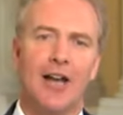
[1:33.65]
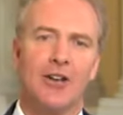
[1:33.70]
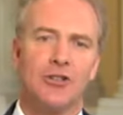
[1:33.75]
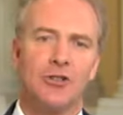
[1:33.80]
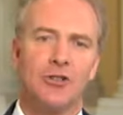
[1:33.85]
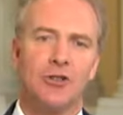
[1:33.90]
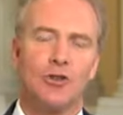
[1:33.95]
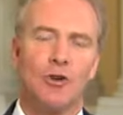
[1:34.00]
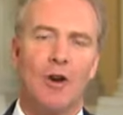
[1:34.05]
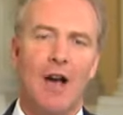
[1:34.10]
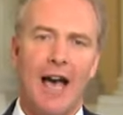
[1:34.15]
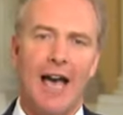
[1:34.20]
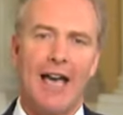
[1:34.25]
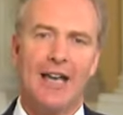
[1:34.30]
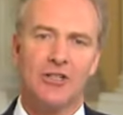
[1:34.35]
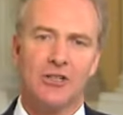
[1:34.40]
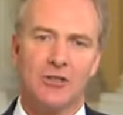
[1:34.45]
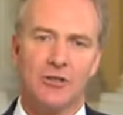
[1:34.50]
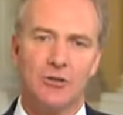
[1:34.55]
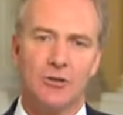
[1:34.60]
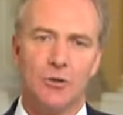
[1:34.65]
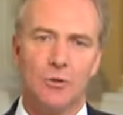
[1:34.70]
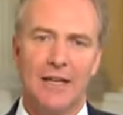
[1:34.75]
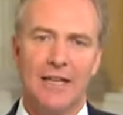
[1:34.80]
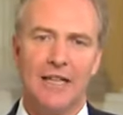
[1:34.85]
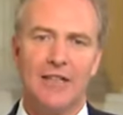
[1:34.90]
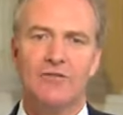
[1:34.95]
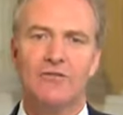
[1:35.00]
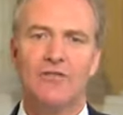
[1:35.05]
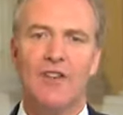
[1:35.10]
to try to
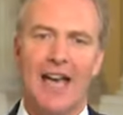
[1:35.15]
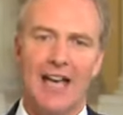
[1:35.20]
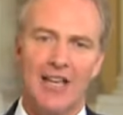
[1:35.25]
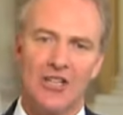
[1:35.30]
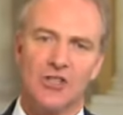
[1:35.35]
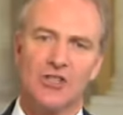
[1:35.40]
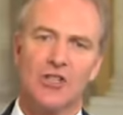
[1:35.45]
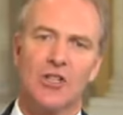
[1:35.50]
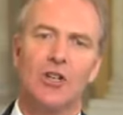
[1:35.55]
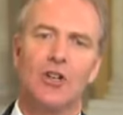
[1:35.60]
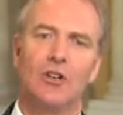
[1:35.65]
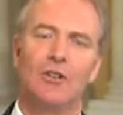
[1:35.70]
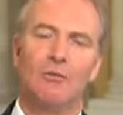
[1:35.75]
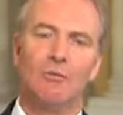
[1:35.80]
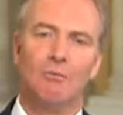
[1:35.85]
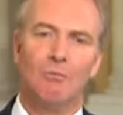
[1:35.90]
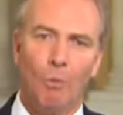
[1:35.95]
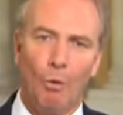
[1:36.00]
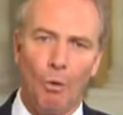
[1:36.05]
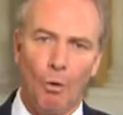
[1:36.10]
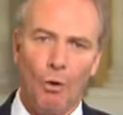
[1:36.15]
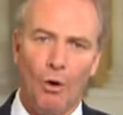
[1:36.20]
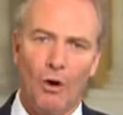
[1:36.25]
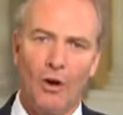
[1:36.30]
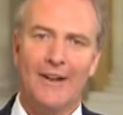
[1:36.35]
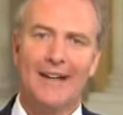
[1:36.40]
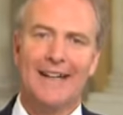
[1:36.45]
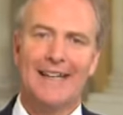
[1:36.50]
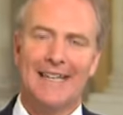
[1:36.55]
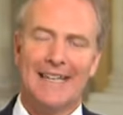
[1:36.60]
invest
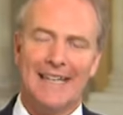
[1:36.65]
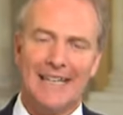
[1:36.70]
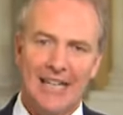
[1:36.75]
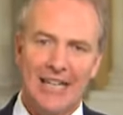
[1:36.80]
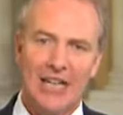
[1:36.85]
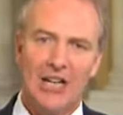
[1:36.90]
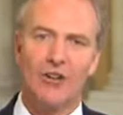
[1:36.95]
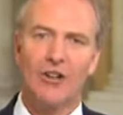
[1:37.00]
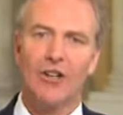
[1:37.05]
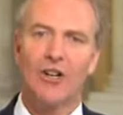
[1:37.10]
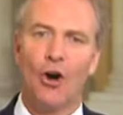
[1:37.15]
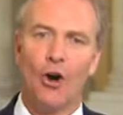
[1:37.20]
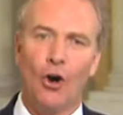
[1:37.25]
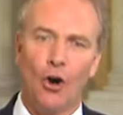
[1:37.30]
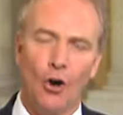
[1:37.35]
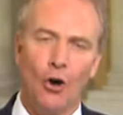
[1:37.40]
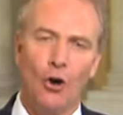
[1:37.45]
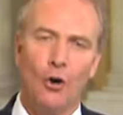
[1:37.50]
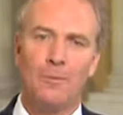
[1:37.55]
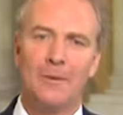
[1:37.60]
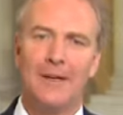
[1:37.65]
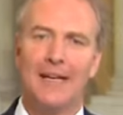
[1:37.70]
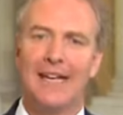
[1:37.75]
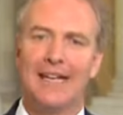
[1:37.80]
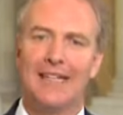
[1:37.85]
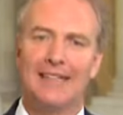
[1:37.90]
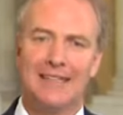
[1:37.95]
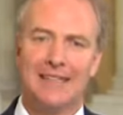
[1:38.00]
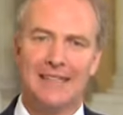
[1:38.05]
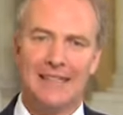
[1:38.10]
more here at home
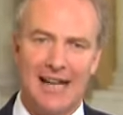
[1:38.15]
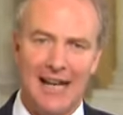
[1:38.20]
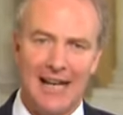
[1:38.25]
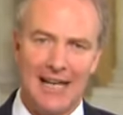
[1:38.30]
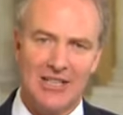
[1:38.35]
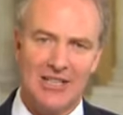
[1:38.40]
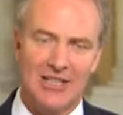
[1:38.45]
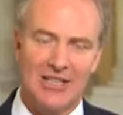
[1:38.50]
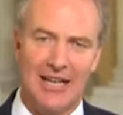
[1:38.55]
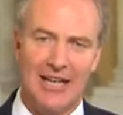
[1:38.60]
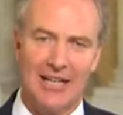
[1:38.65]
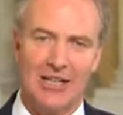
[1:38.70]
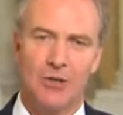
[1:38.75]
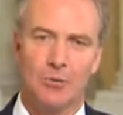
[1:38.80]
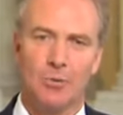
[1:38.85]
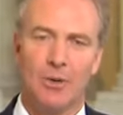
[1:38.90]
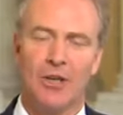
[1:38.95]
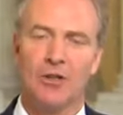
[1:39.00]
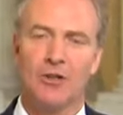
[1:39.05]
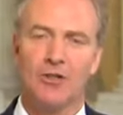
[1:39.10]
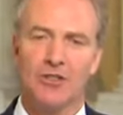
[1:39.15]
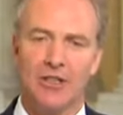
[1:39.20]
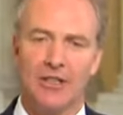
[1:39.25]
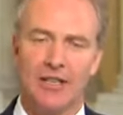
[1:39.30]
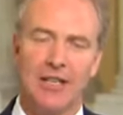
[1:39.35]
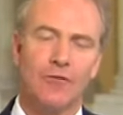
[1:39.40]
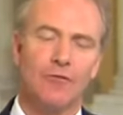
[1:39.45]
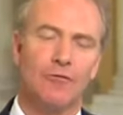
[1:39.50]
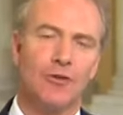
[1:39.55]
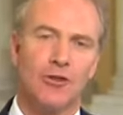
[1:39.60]
in the United States, whether it's in
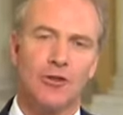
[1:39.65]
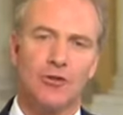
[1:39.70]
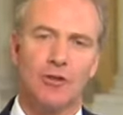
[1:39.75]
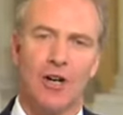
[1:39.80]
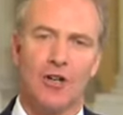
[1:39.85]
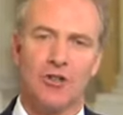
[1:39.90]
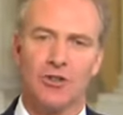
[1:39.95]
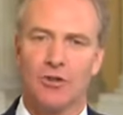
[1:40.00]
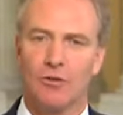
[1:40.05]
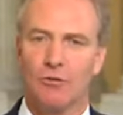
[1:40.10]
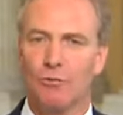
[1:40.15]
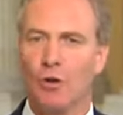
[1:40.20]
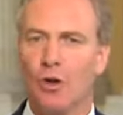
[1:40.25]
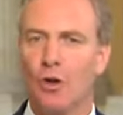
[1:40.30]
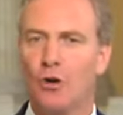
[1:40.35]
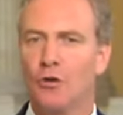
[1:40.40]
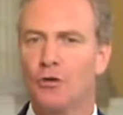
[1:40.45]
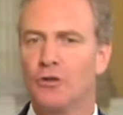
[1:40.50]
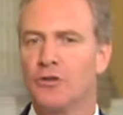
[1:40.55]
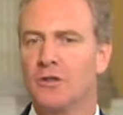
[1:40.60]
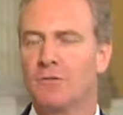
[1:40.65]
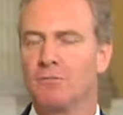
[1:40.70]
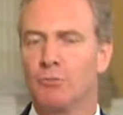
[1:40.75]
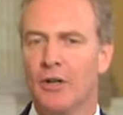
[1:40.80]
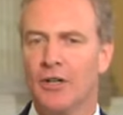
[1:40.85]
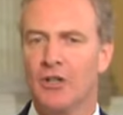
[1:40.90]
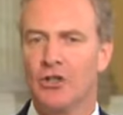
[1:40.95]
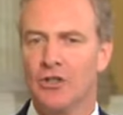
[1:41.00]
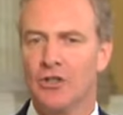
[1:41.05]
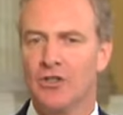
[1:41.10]
infrastructure, roads,
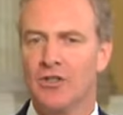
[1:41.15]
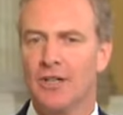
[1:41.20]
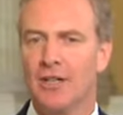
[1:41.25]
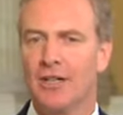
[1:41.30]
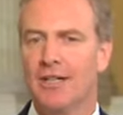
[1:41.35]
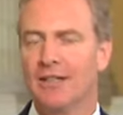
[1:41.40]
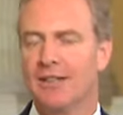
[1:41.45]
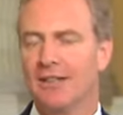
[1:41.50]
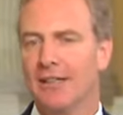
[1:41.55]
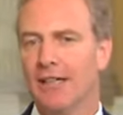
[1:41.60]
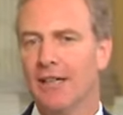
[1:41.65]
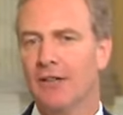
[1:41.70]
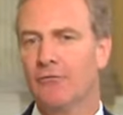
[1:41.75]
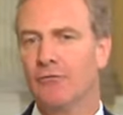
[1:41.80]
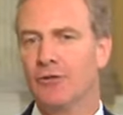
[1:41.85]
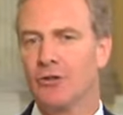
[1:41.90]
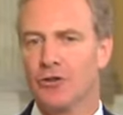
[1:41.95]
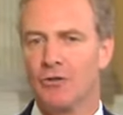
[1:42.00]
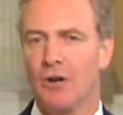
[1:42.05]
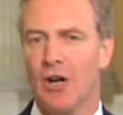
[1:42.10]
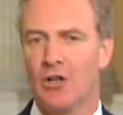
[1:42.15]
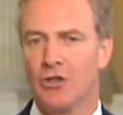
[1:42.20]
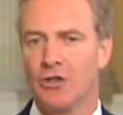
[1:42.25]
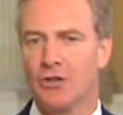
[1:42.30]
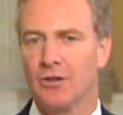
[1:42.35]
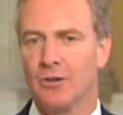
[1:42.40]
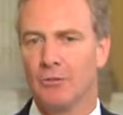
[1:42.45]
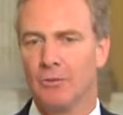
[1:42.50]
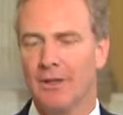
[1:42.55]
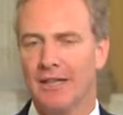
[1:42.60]
bridges, the
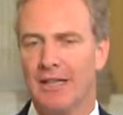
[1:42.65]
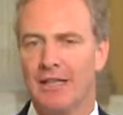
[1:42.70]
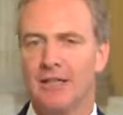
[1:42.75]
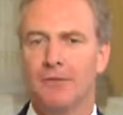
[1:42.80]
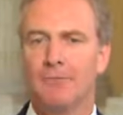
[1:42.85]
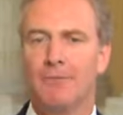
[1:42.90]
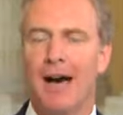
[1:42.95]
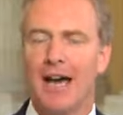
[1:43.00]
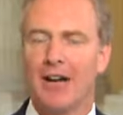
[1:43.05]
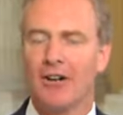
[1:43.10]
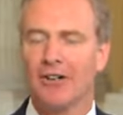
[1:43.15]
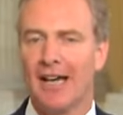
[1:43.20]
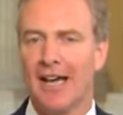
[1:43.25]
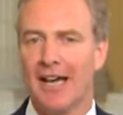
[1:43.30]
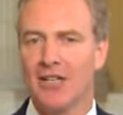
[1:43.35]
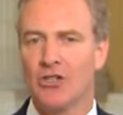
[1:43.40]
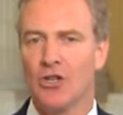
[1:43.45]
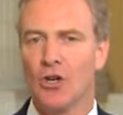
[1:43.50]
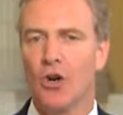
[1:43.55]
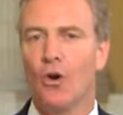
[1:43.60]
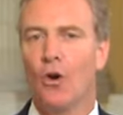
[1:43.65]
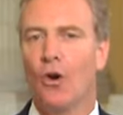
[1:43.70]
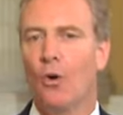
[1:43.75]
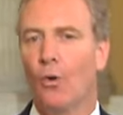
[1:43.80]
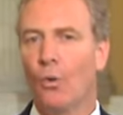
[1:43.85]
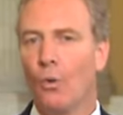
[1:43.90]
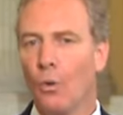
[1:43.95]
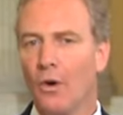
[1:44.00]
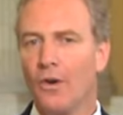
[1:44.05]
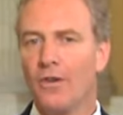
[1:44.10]
infrastructure that we need to modernize,
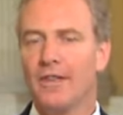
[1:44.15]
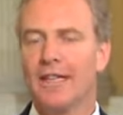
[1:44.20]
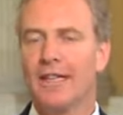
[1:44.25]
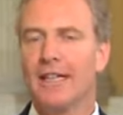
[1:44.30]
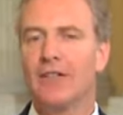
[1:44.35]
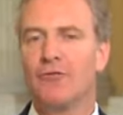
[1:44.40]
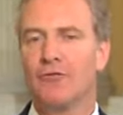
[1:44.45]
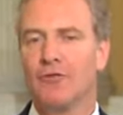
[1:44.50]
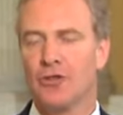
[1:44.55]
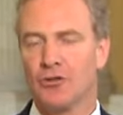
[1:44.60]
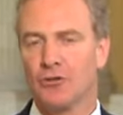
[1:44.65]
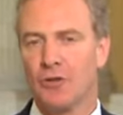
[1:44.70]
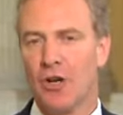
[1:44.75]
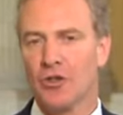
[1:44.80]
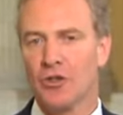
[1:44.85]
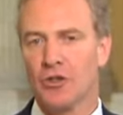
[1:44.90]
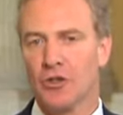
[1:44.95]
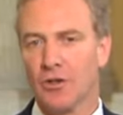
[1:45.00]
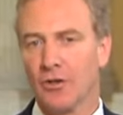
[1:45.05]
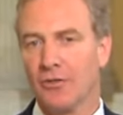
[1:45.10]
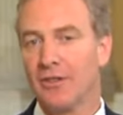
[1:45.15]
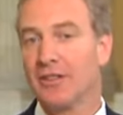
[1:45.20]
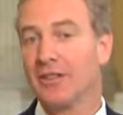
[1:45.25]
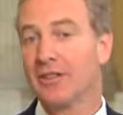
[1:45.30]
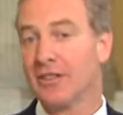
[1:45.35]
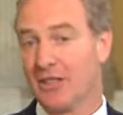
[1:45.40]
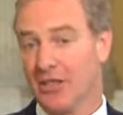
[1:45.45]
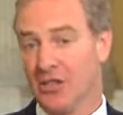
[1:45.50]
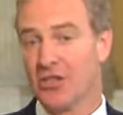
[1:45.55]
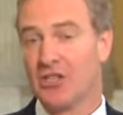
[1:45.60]
or the infrastructure of
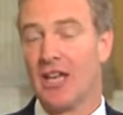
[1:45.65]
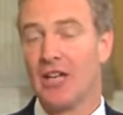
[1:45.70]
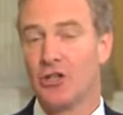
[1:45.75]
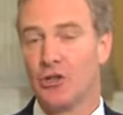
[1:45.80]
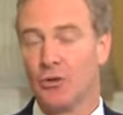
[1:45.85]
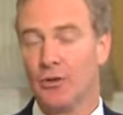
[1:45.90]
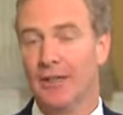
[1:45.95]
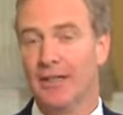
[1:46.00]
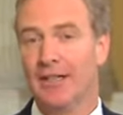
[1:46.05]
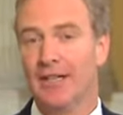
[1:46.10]
this century.